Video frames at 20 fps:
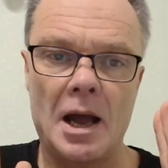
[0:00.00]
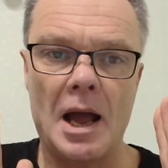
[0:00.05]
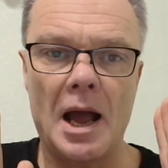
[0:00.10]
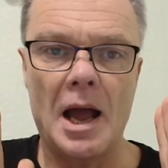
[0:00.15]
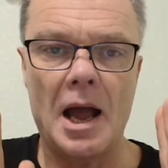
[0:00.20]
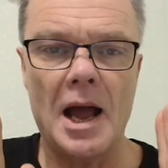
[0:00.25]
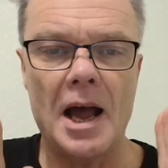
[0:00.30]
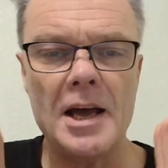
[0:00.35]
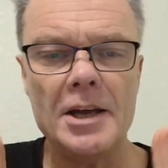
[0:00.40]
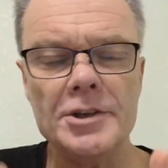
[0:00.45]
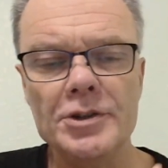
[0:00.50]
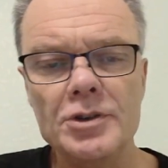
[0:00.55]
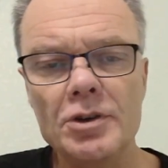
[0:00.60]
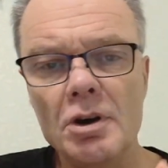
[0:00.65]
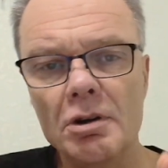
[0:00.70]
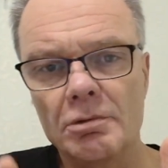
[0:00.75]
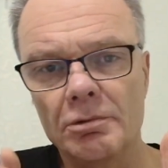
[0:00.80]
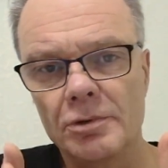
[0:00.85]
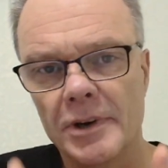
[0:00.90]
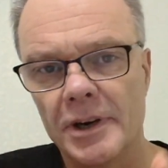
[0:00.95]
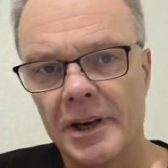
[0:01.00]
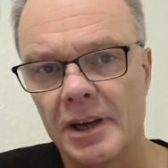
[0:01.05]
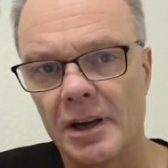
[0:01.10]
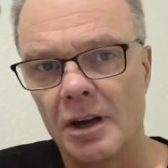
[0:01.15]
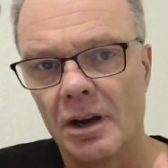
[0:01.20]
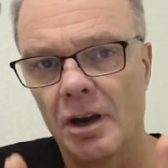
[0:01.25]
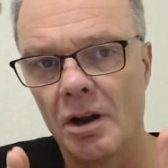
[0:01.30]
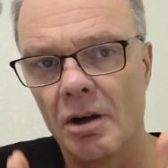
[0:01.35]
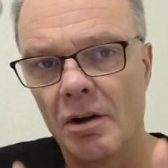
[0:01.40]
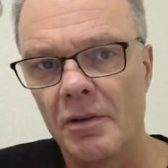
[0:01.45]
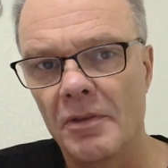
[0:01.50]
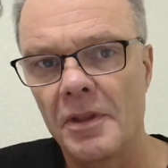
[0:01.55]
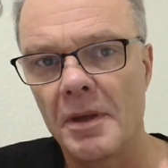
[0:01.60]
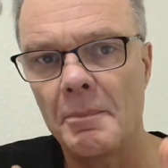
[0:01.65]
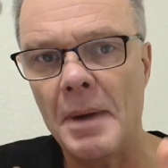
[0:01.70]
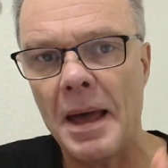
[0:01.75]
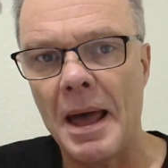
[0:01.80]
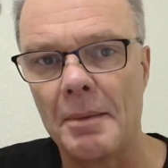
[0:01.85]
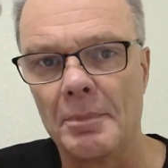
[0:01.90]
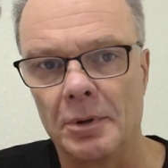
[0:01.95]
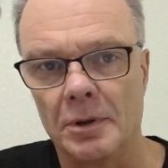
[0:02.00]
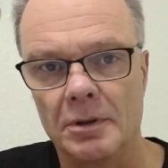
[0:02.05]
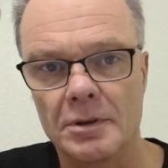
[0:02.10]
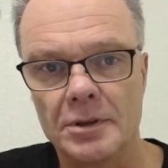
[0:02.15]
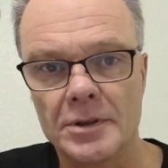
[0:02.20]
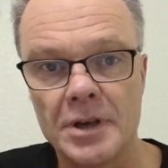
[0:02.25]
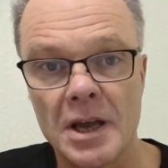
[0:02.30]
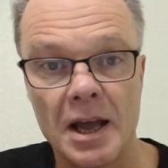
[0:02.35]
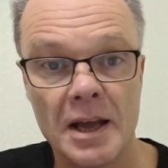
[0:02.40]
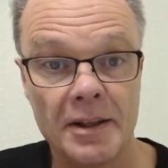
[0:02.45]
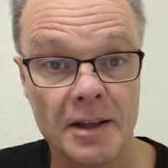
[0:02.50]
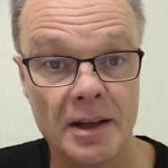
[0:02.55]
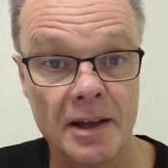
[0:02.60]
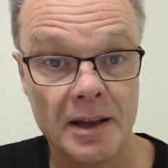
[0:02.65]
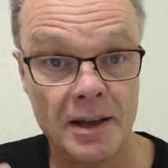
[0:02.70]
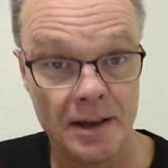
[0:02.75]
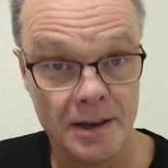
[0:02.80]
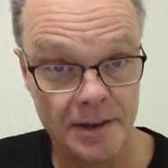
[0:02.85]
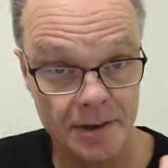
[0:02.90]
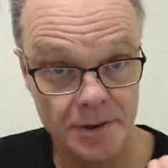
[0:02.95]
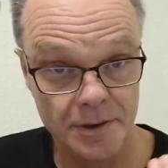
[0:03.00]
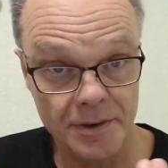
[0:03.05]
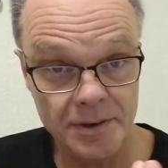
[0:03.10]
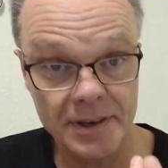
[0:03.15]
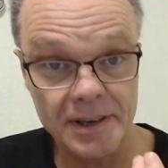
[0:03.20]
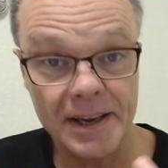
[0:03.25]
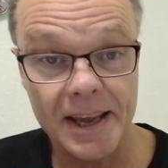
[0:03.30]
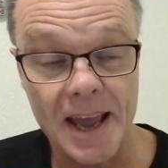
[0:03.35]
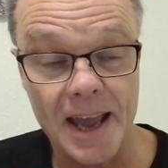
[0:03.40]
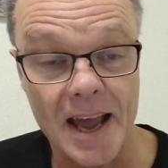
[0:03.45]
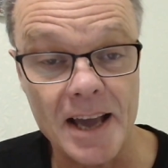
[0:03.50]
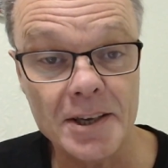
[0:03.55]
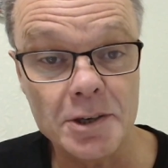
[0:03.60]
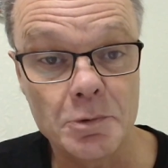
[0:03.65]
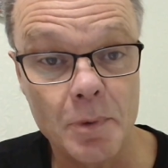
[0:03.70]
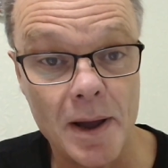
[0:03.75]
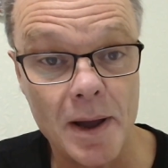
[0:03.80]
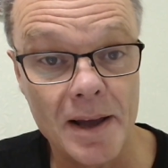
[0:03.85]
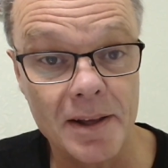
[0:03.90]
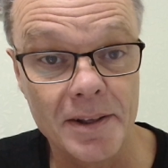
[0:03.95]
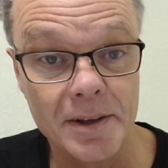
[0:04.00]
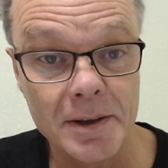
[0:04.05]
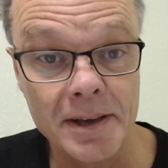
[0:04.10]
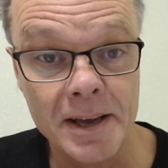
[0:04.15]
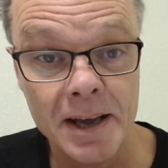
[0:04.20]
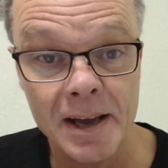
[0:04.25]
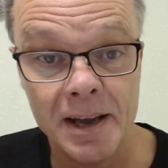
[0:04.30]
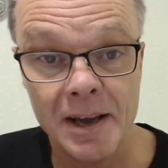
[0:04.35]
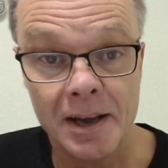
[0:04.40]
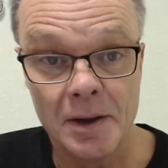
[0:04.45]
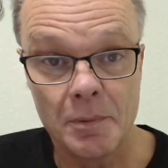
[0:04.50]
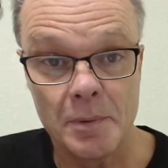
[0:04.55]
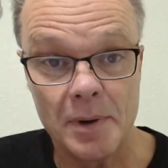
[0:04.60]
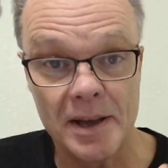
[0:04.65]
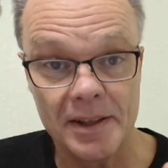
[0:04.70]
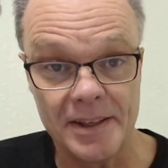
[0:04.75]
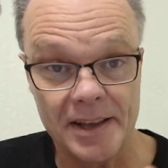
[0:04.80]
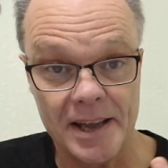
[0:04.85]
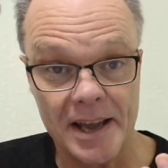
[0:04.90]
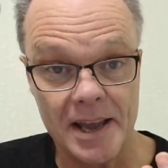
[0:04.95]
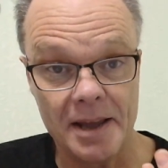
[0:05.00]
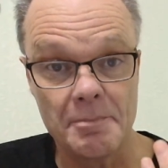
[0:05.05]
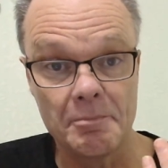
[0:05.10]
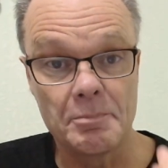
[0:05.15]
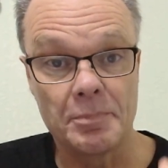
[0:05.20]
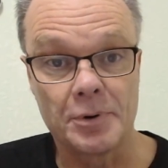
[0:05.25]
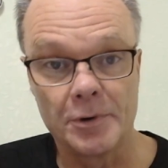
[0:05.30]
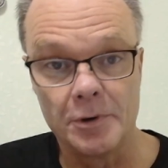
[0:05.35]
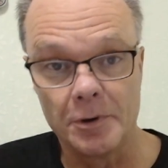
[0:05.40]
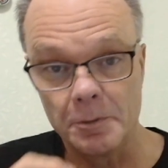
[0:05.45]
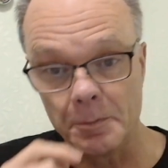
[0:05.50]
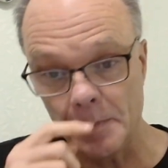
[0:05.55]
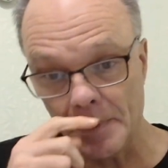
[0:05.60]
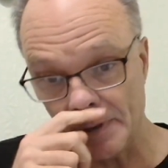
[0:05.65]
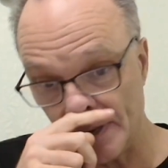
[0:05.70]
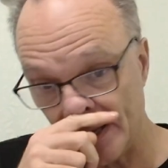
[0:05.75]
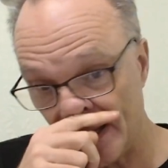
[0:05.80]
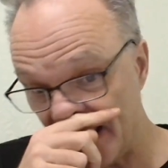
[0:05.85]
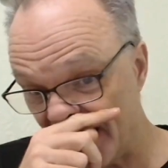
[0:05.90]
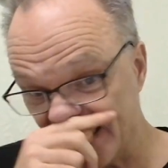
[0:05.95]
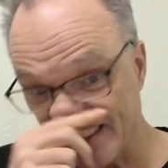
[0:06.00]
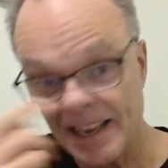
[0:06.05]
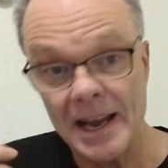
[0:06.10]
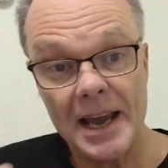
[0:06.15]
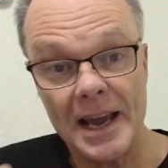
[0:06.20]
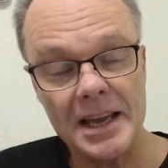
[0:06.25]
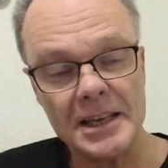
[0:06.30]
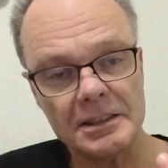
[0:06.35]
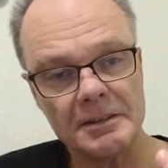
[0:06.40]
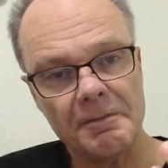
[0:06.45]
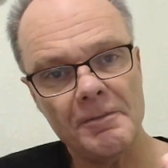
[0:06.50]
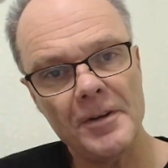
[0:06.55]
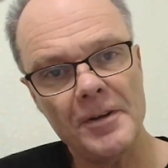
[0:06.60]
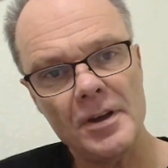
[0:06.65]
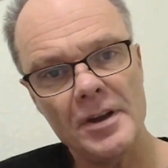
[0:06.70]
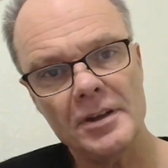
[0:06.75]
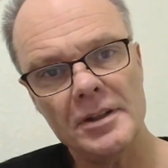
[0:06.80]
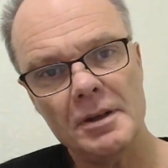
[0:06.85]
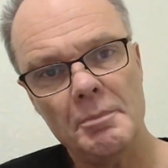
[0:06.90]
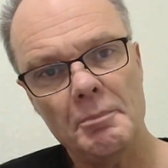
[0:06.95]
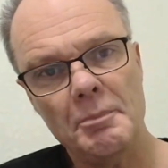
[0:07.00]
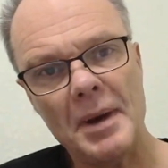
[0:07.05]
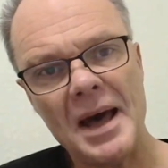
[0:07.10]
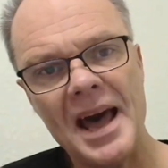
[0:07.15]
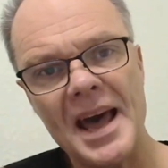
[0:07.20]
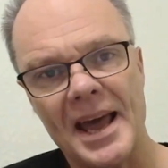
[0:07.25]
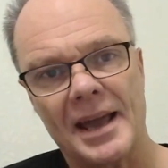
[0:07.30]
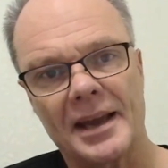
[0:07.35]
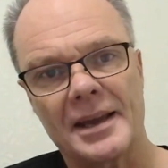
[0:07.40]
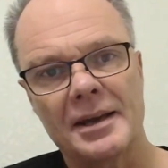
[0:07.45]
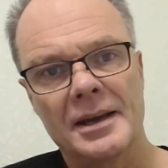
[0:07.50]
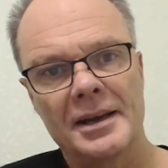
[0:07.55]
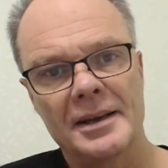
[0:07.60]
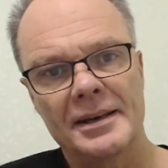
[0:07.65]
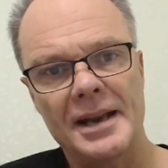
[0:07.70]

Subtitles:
As you're running along the pebbles, you can guess where the improvement is. It's further back.